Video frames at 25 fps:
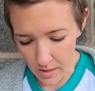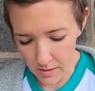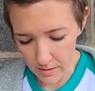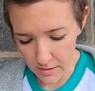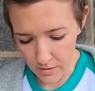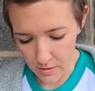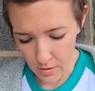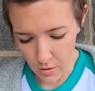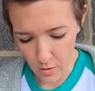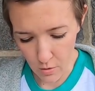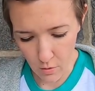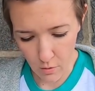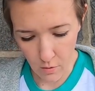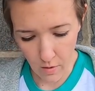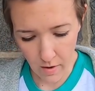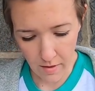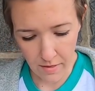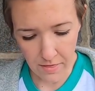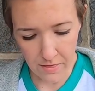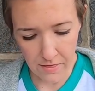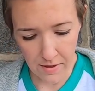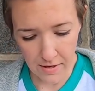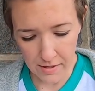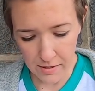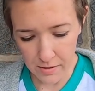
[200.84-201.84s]
So
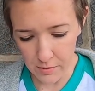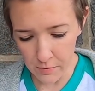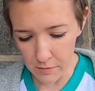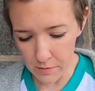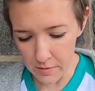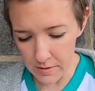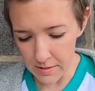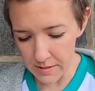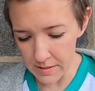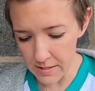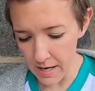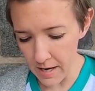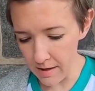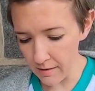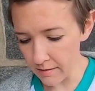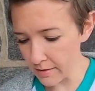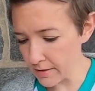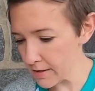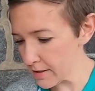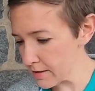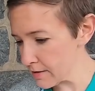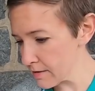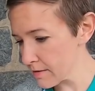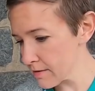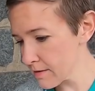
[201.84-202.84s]
thank you,
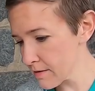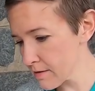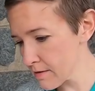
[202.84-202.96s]
Sally